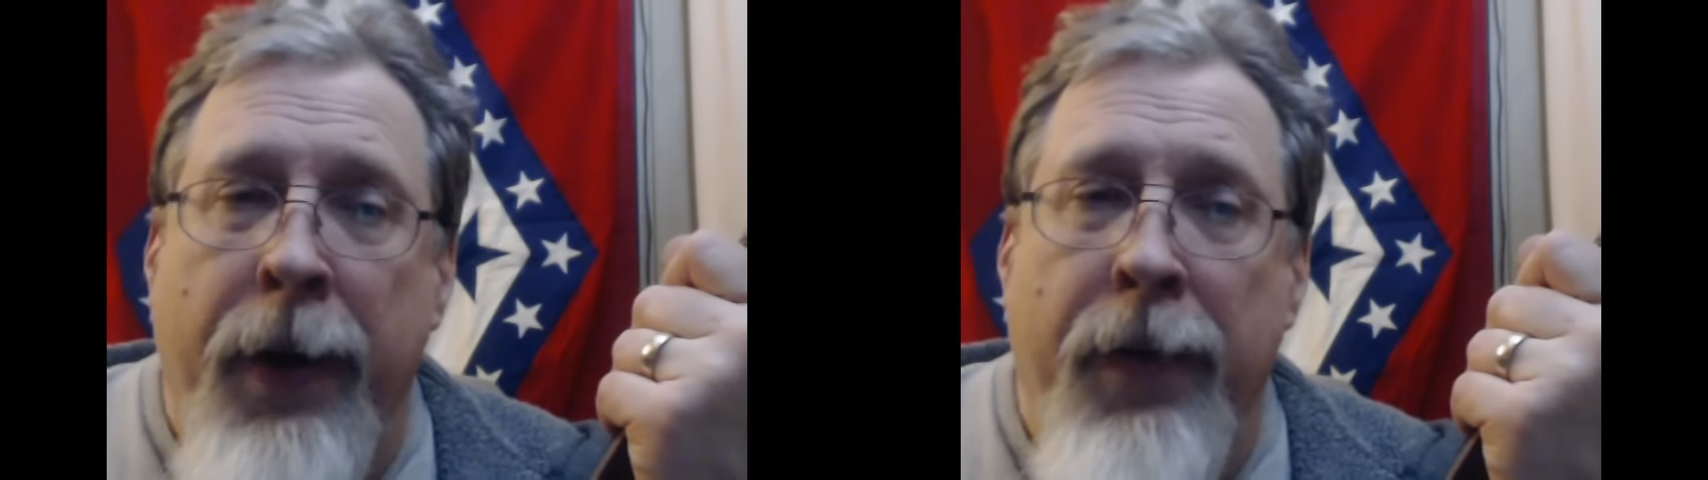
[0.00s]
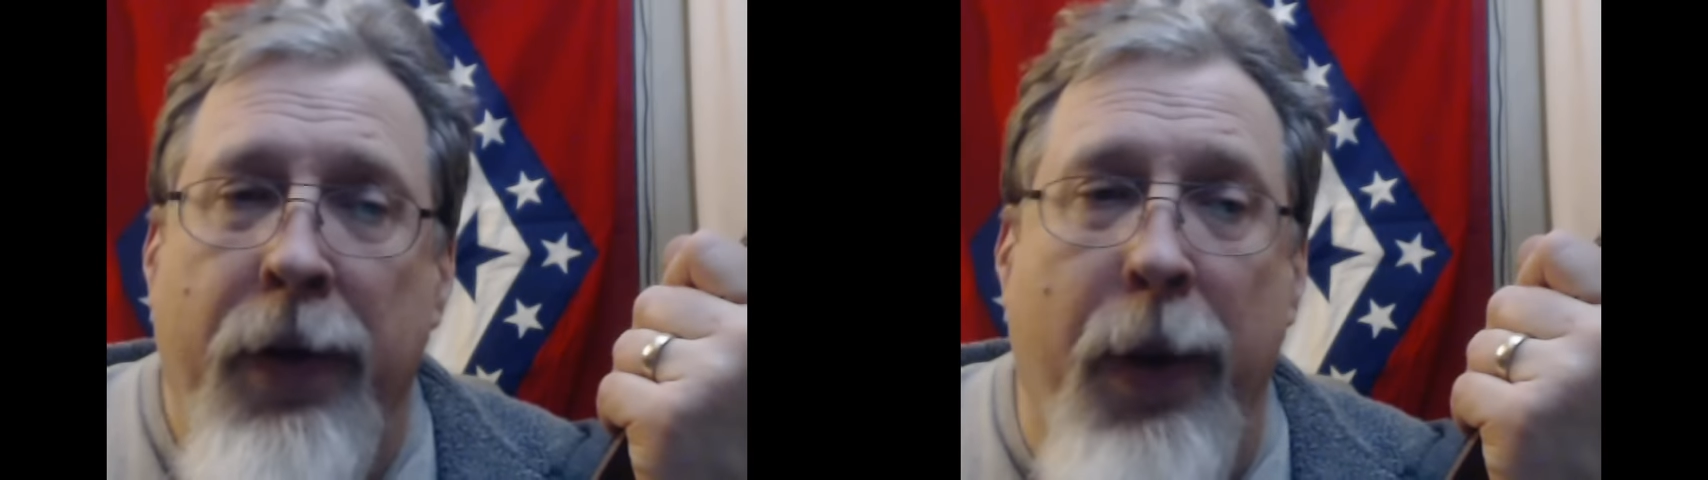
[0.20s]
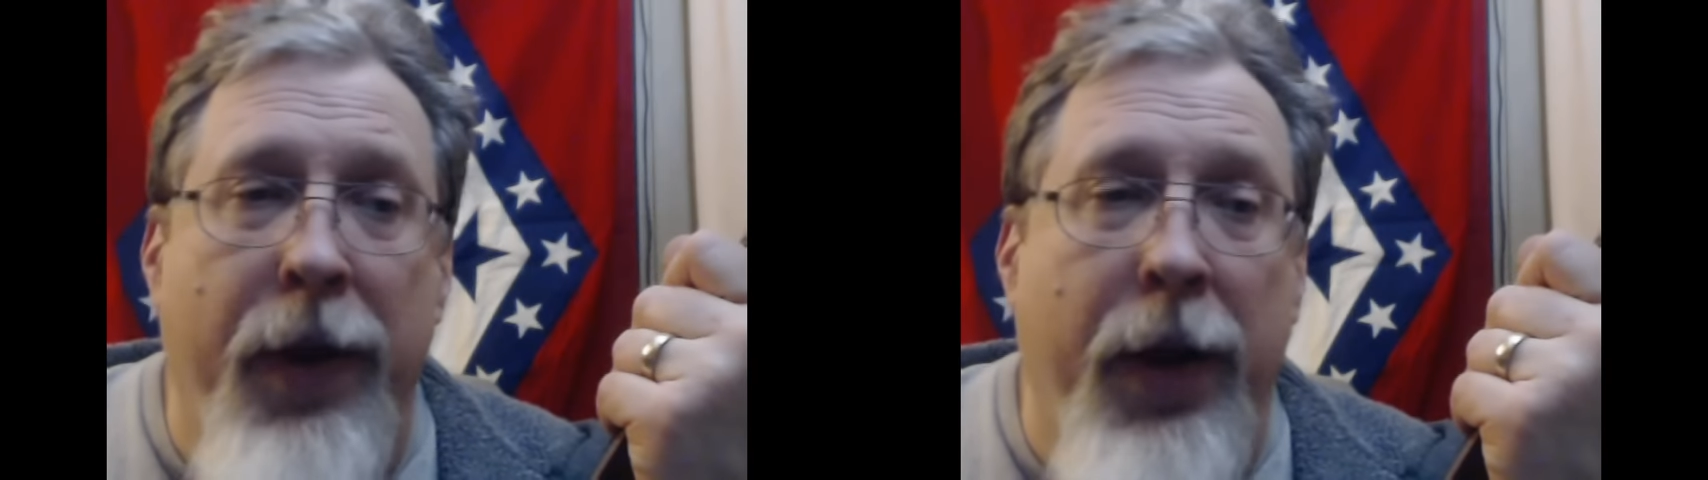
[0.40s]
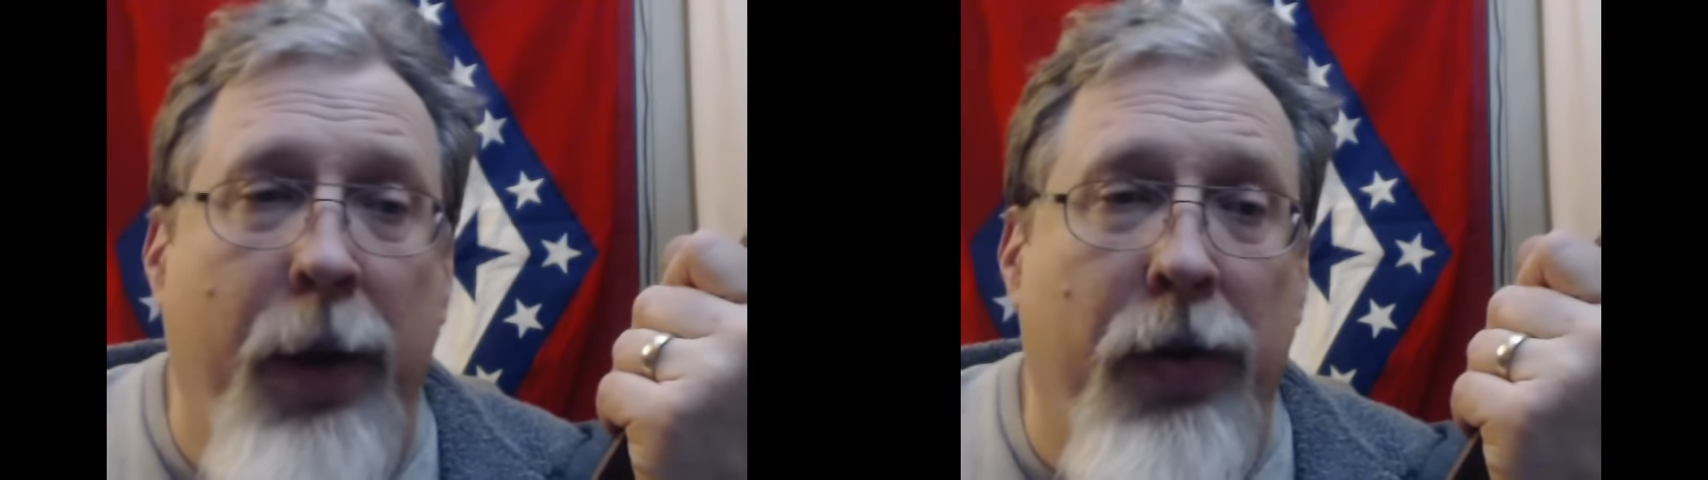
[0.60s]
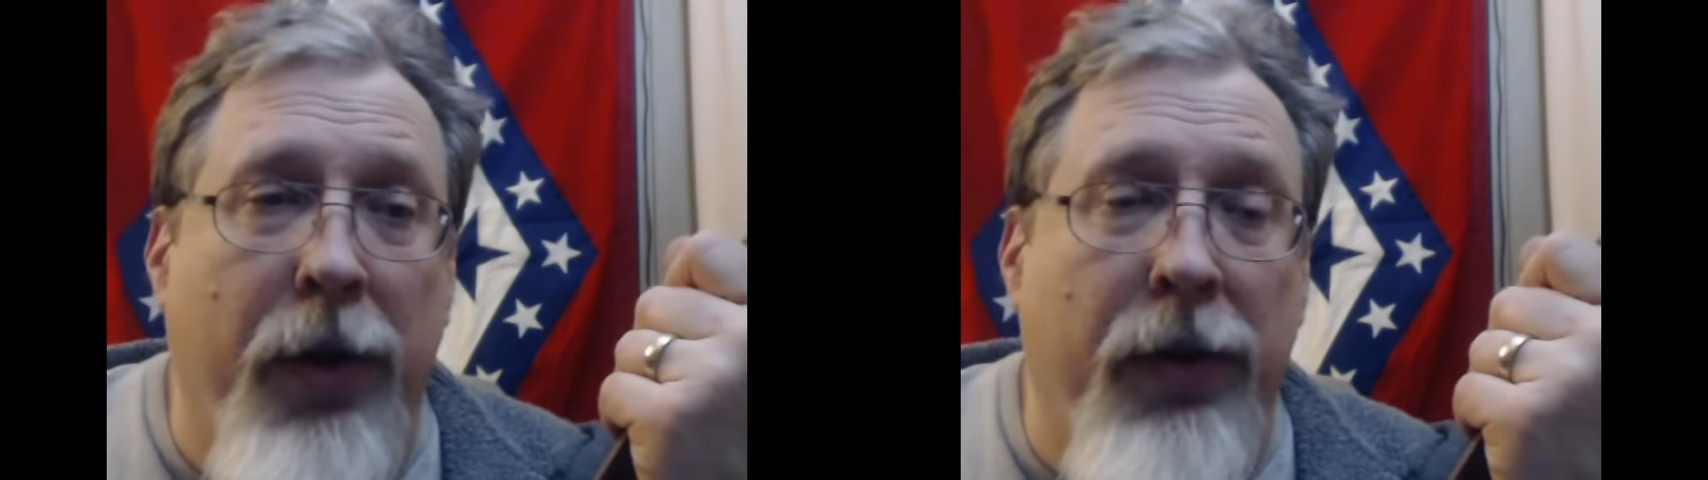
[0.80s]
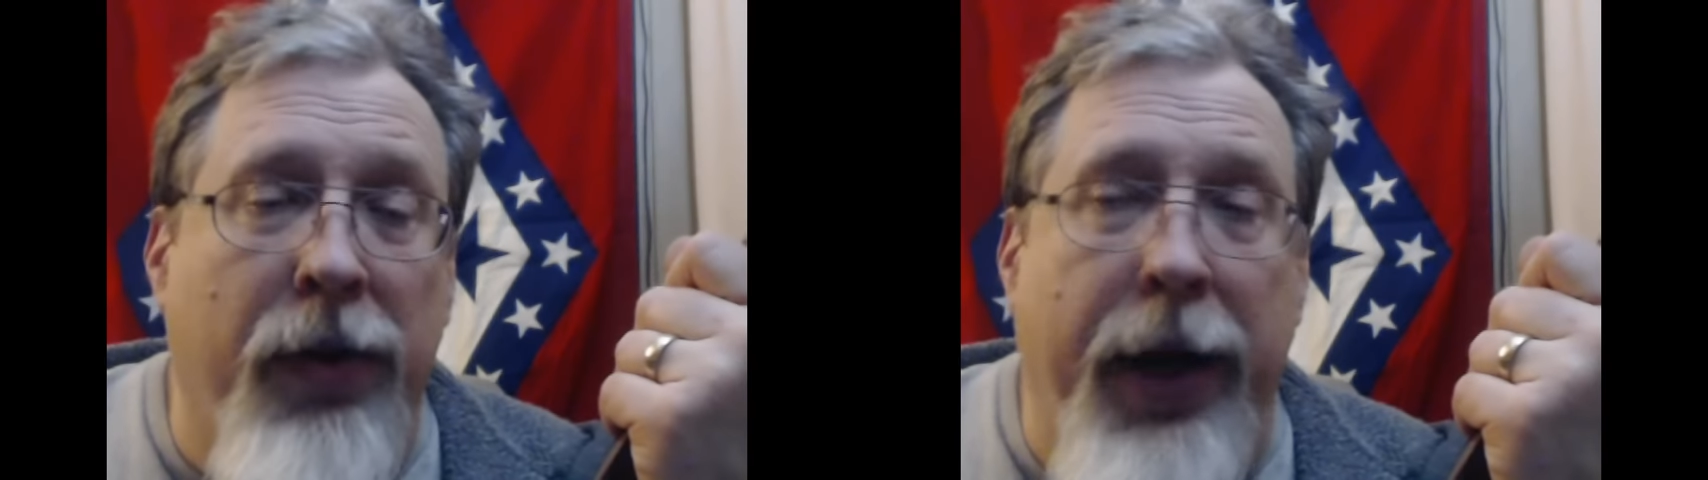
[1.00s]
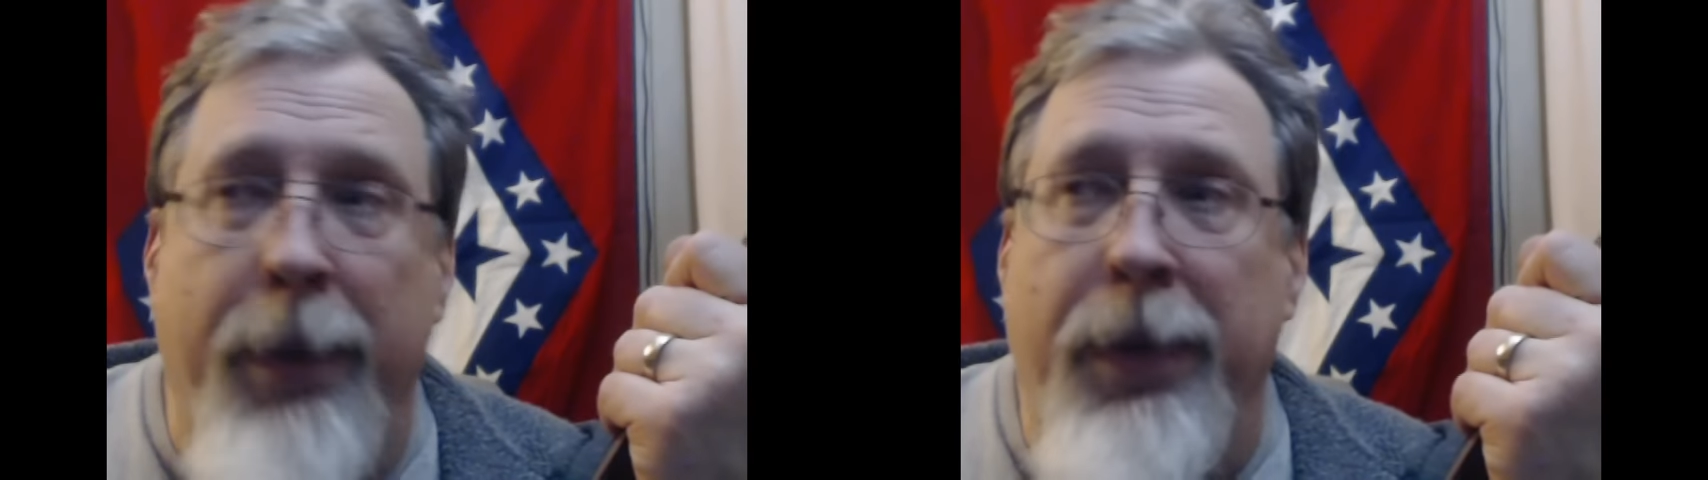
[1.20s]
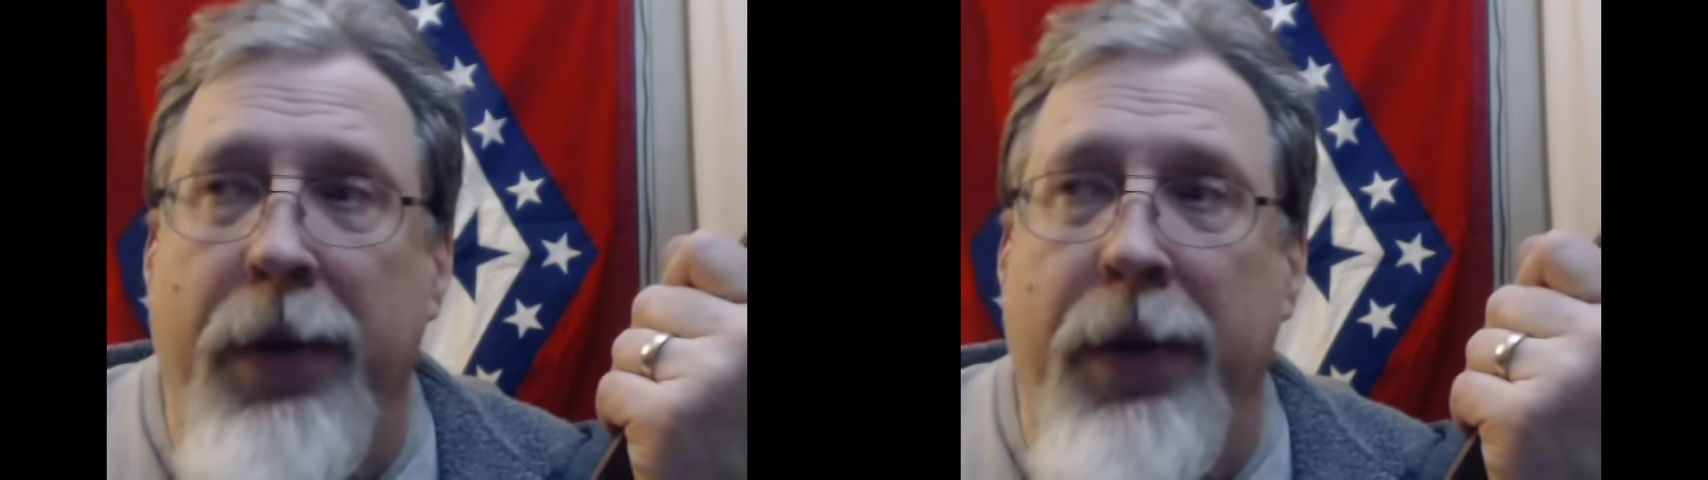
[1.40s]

The way that it was all set up,